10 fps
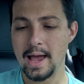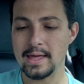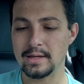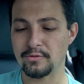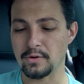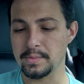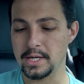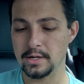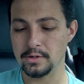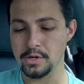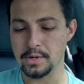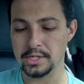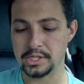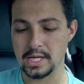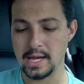And then from here, you
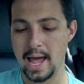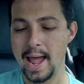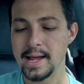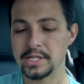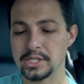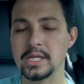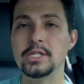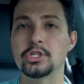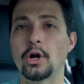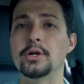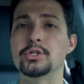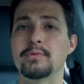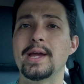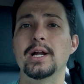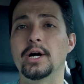can see AC charge
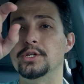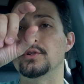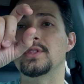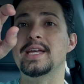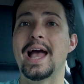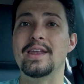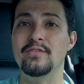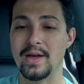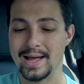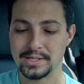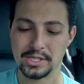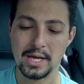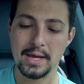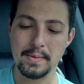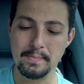rate under the advanced
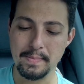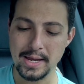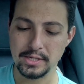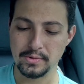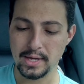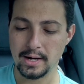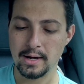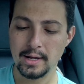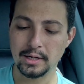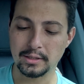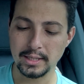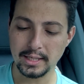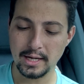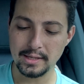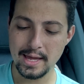menu there.
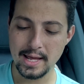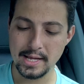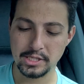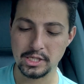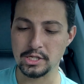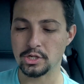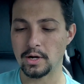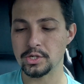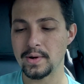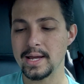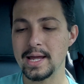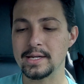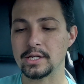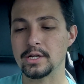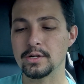Click on that AC charge rate.
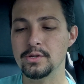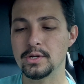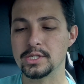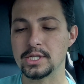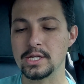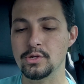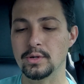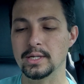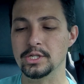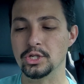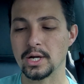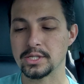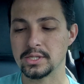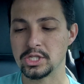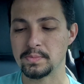And here you can see you can
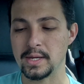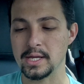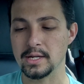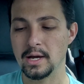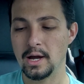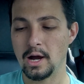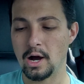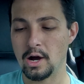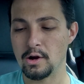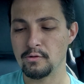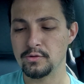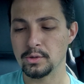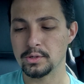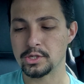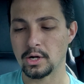adjust the speed of
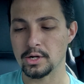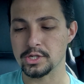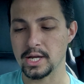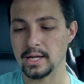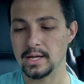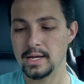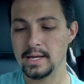your charging